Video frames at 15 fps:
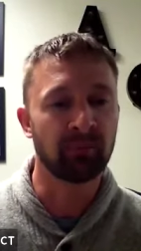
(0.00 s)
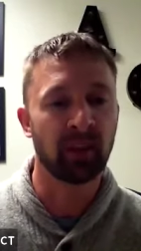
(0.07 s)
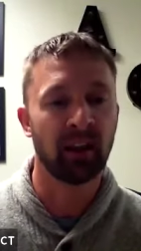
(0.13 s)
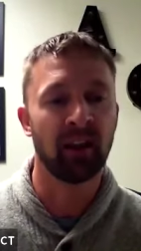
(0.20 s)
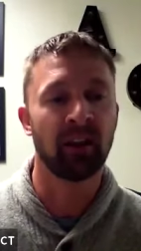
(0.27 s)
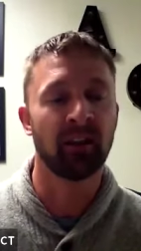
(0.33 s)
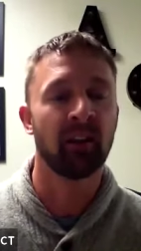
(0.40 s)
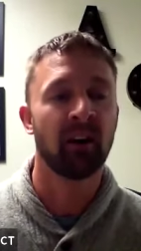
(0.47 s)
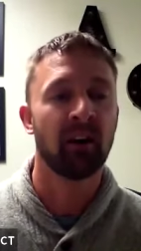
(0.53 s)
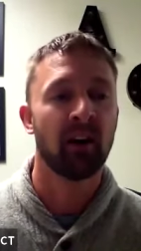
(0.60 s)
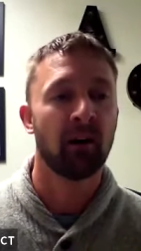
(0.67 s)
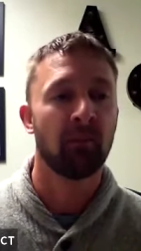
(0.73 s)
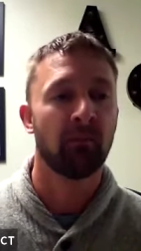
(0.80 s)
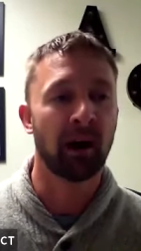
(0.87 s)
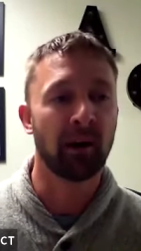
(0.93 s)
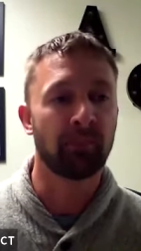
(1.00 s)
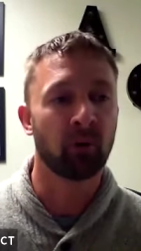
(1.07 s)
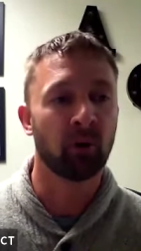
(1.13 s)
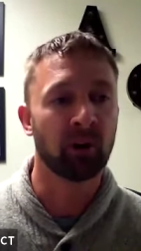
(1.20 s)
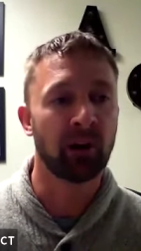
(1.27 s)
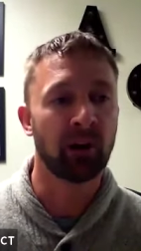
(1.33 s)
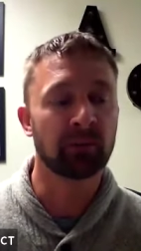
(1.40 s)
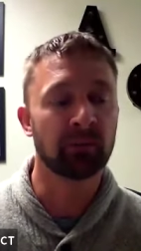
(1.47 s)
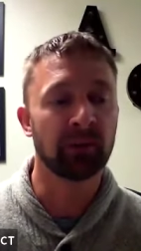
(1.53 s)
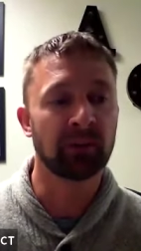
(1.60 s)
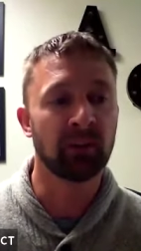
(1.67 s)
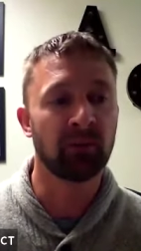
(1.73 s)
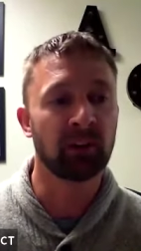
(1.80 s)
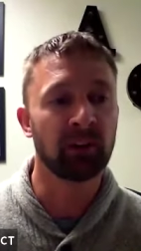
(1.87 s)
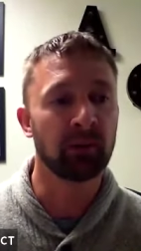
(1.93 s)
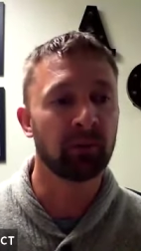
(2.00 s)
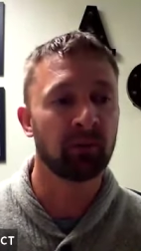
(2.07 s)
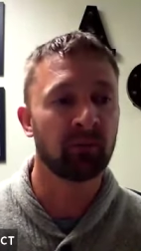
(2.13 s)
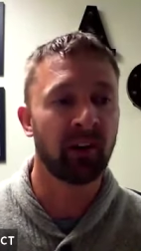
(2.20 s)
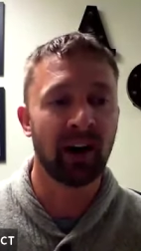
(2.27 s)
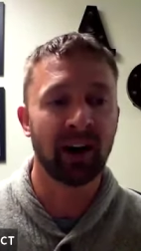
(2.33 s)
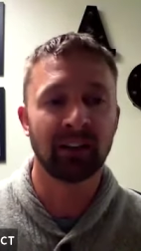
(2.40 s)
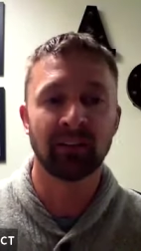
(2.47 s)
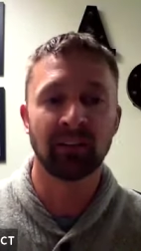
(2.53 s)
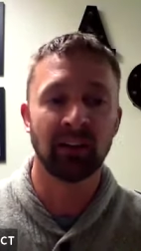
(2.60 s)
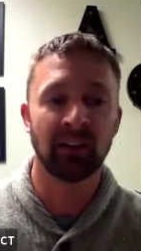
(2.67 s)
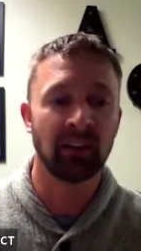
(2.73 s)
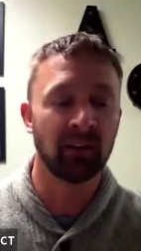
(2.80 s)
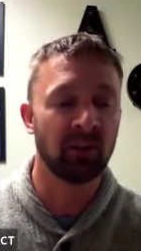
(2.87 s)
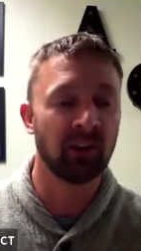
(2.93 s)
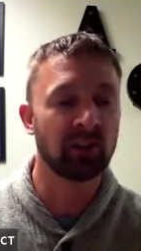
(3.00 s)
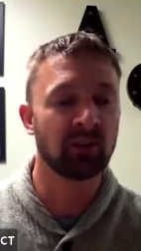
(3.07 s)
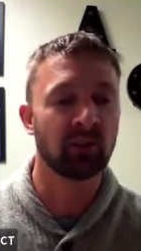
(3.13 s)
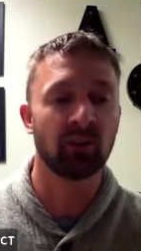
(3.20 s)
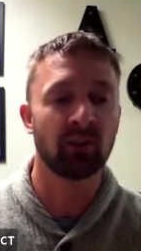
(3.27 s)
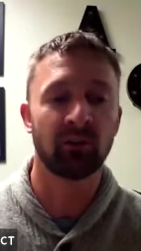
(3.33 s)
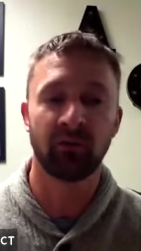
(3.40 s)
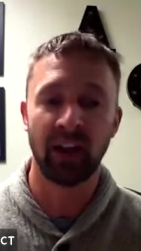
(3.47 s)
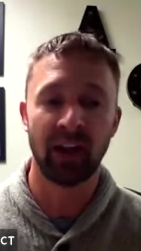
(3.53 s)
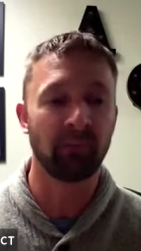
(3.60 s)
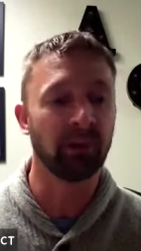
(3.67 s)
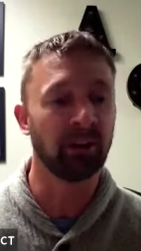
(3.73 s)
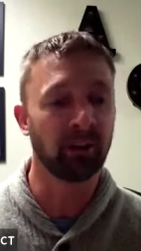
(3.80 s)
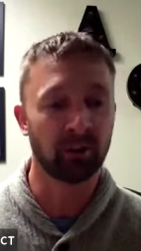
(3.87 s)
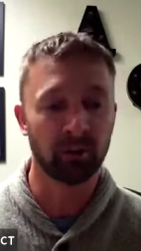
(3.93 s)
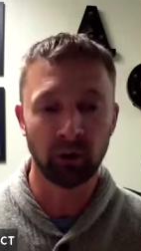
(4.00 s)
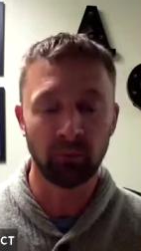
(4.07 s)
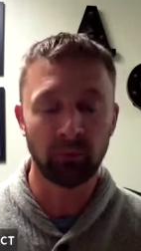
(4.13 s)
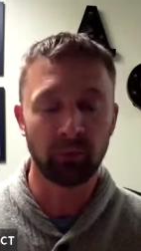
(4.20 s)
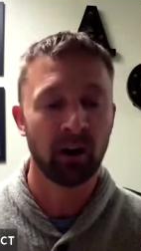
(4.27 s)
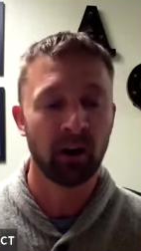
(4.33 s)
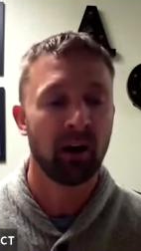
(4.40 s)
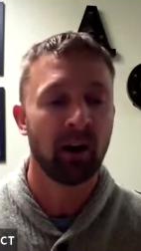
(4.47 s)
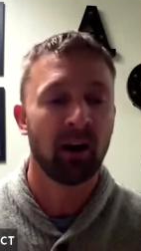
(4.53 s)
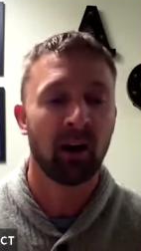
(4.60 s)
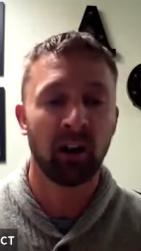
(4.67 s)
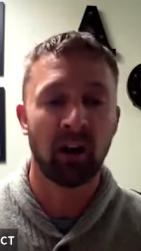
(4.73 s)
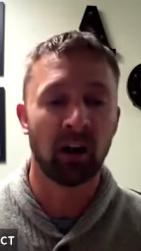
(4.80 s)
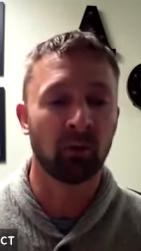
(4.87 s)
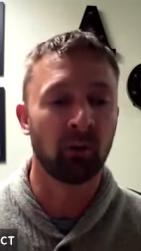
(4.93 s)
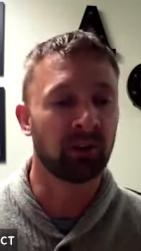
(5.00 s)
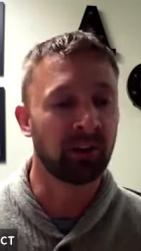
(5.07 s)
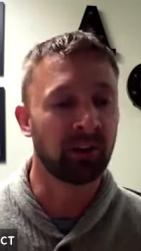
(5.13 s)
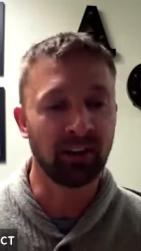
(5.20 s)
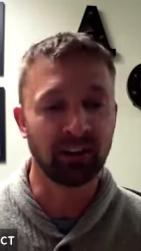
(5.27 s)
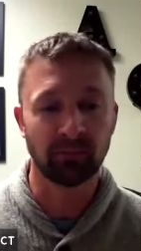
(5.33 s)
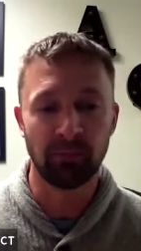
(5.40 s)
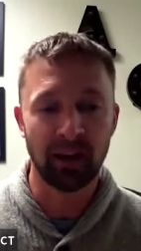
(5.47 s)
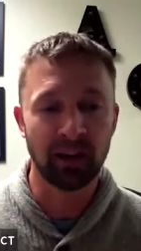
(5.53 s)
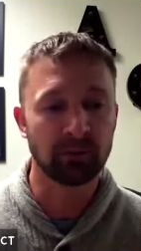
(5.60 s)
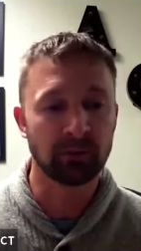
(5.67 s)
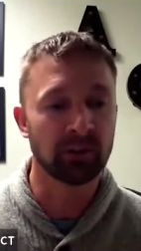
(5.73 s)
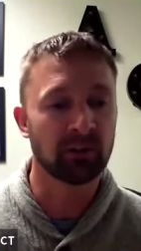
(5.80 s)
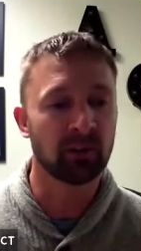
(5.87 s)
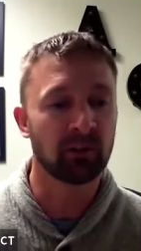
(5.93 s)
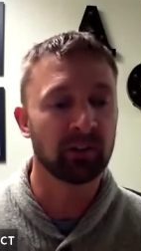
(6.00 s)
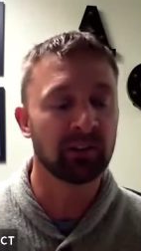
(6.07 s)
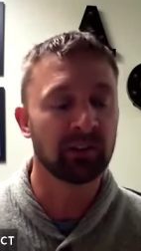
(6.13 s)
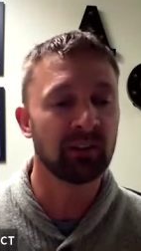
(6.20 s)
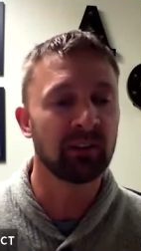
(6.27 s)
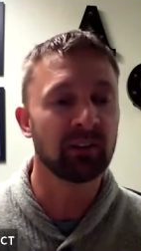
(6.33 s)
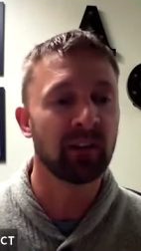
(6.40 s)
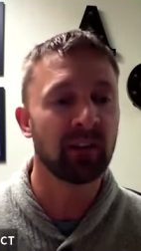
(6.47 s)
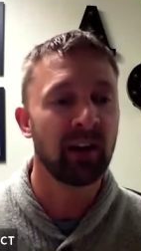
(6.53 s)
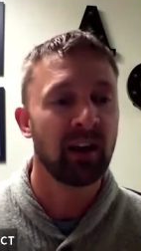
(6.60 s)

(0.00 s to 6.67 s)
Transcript: And my program specifically provides the individual, family, and group, along with case management services.